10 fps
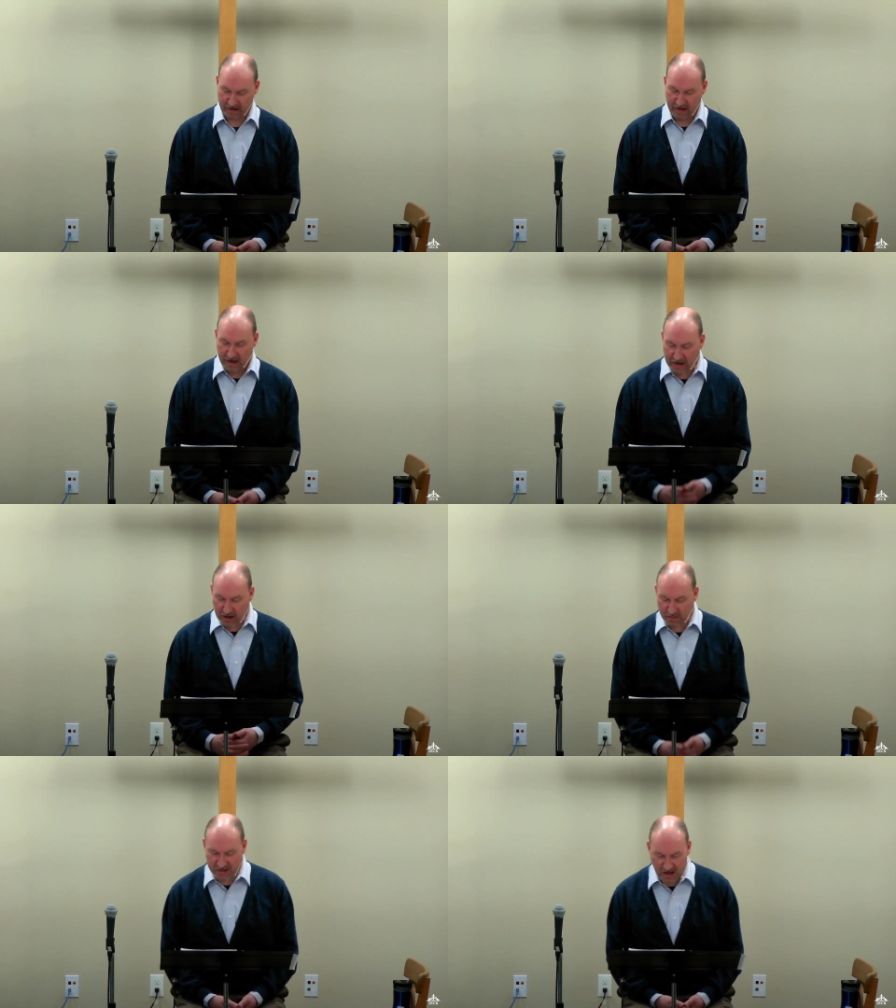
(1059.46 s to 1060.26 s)
It
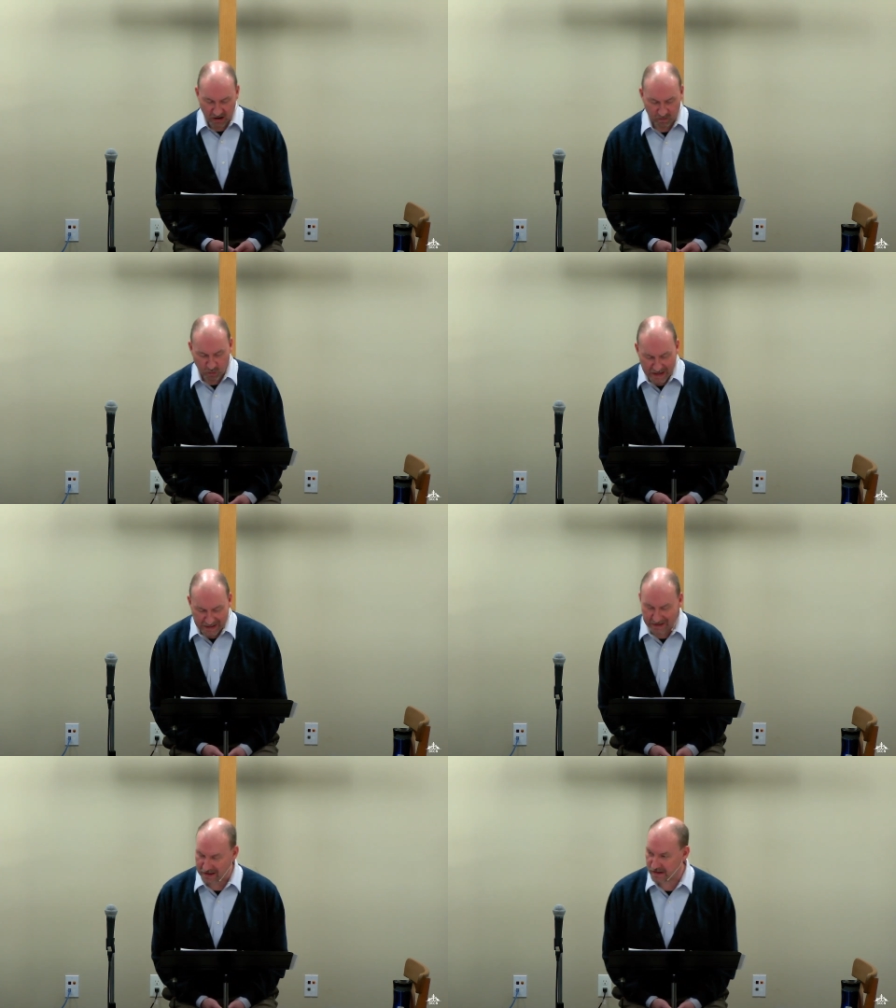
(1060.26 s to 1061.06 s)
comes out of
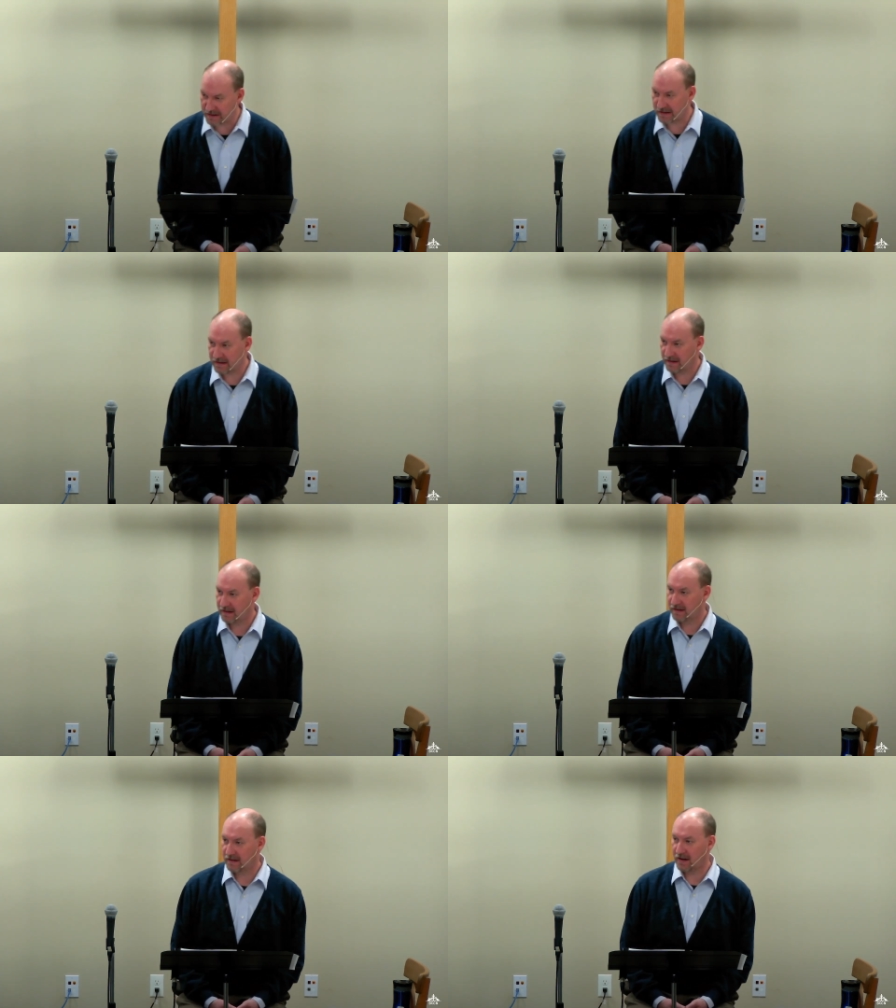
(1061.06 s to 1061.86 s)
weakness,
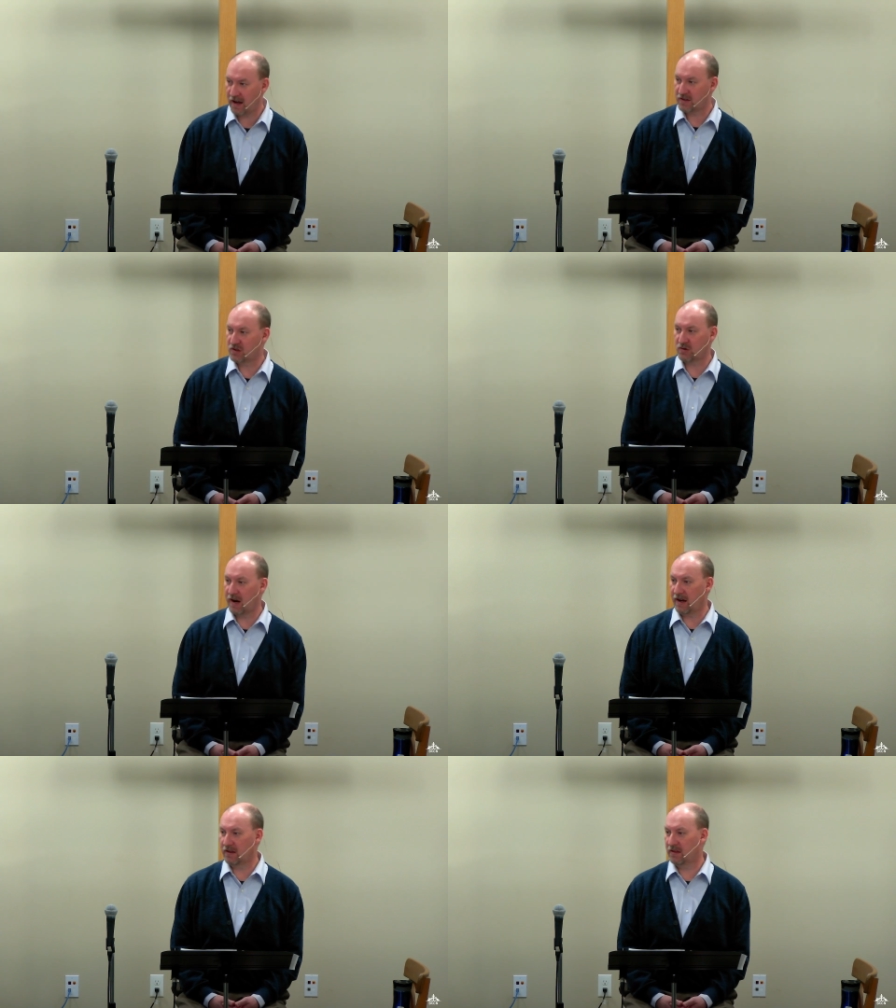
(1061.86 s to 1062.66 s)
not
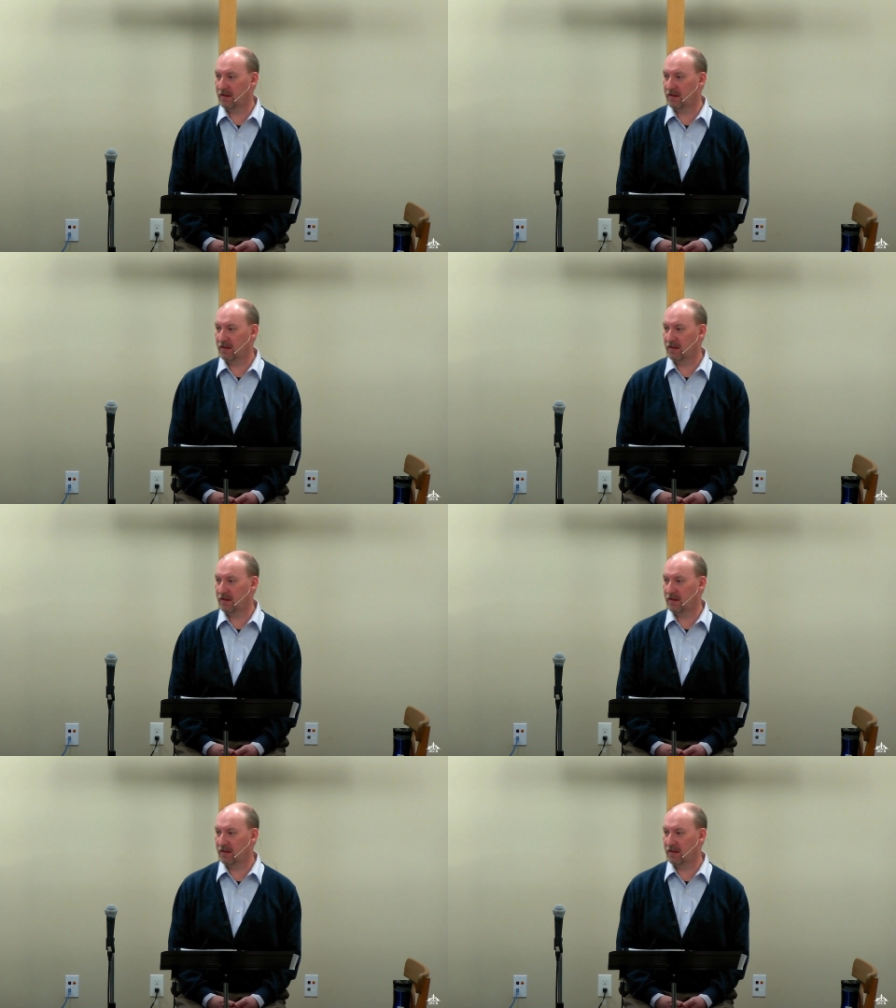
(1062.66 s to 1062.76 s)
strength.